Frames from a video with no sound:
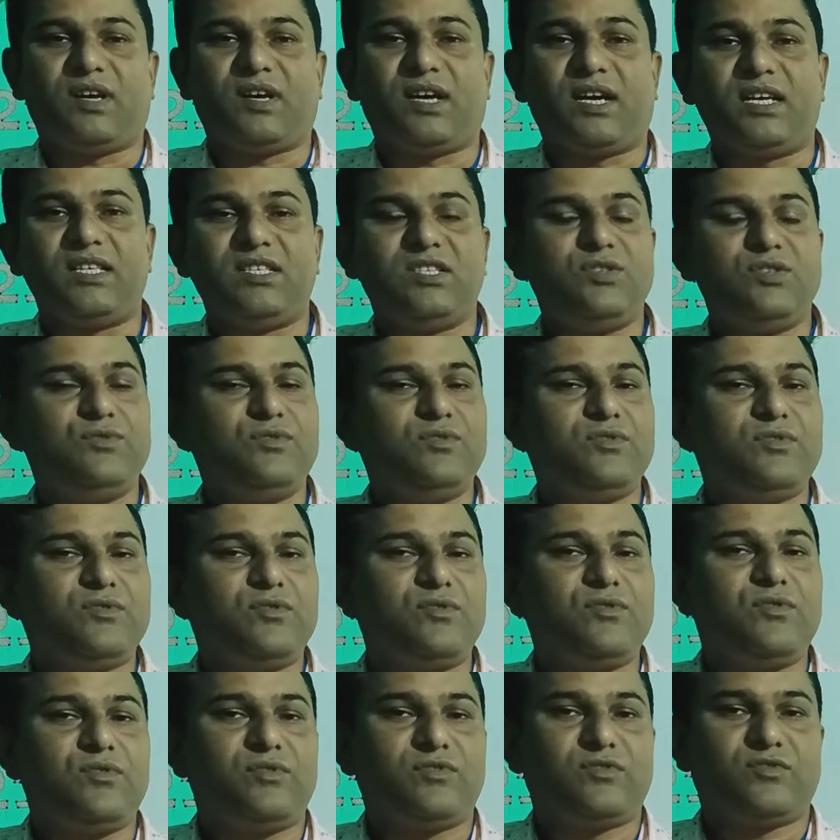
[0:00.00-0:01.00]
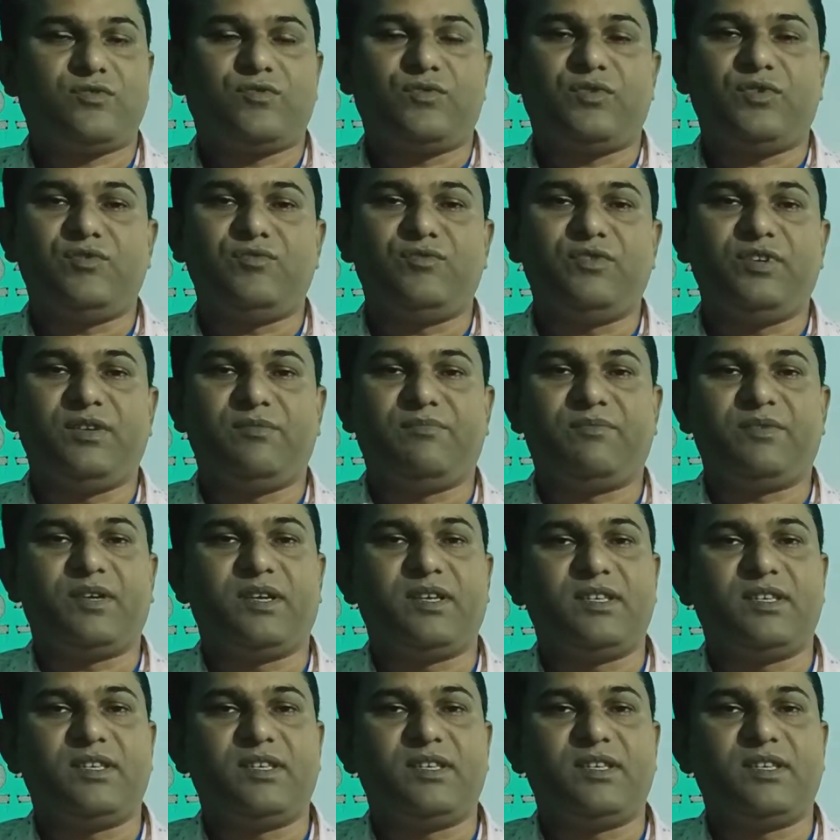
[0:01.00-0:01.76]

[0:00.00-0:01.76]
as you sow, so you reap.